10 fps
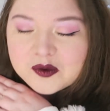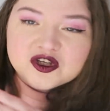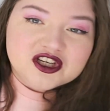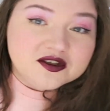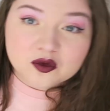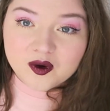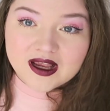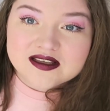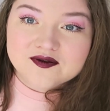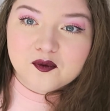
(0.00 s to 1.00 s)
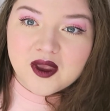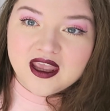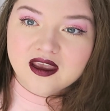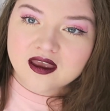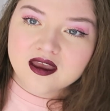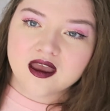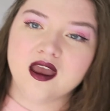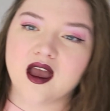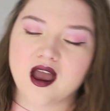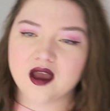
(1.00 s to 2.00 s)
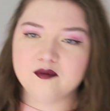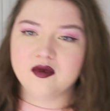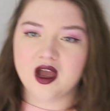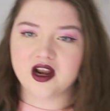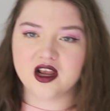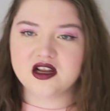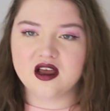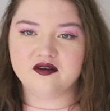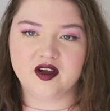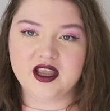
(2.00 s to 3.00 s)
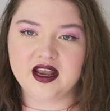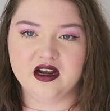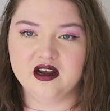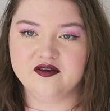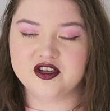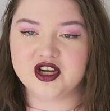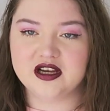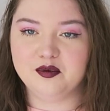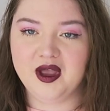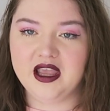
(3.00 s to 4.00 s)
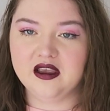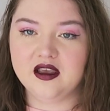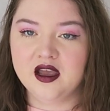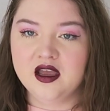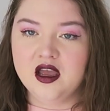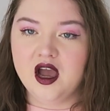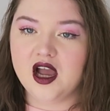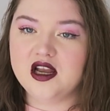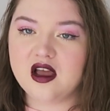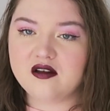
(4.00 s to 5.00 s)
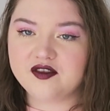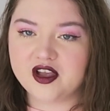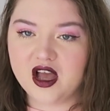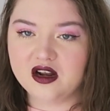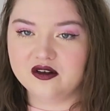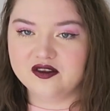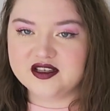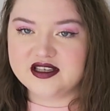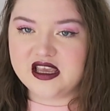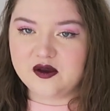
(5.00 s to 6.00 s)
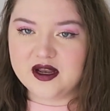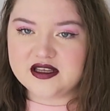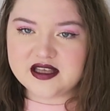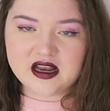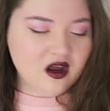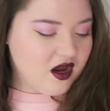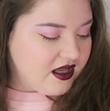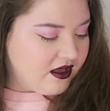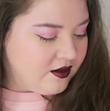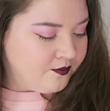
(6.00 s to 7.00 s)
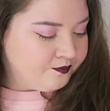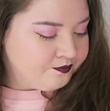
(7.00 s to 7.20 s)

which is always for me. Um, and I love, again, I love the shade of pink. I love the colour of the sequins. They're like,